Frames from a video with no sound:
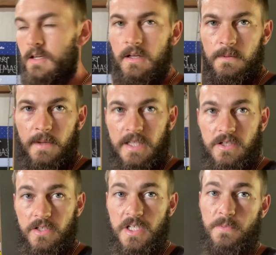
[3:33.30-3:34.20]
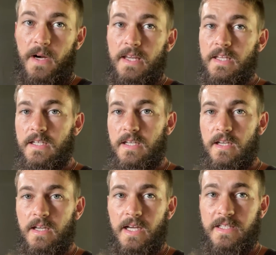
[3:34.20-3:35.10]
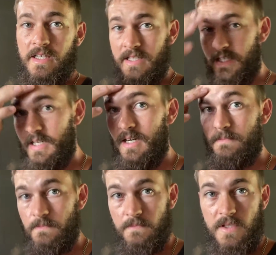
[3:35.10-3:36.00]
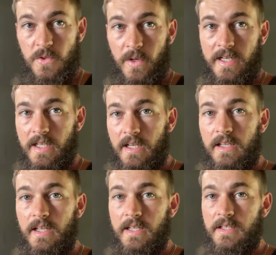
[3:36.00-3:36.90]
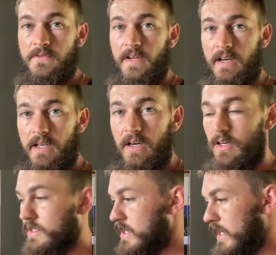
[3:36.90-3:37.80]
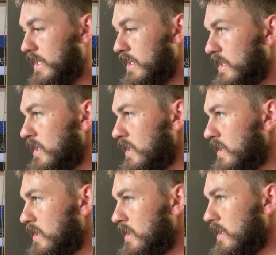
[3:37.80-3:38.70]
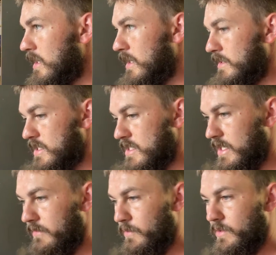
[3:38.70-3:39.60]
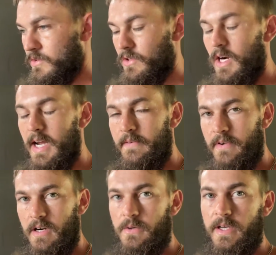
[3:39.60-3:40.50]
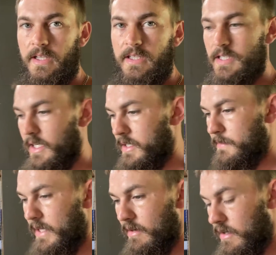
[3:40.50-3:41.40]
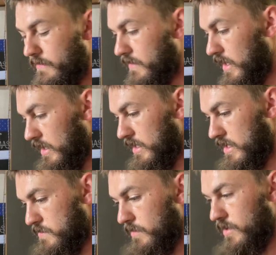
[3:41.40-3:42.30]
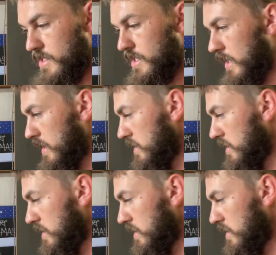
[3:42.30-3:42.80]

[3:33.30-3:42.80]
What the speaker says: make sure you spray this. As you can see, I'm sweating. It is very hot today. This stuff will dry out very quickly, so you're better off getting this moisture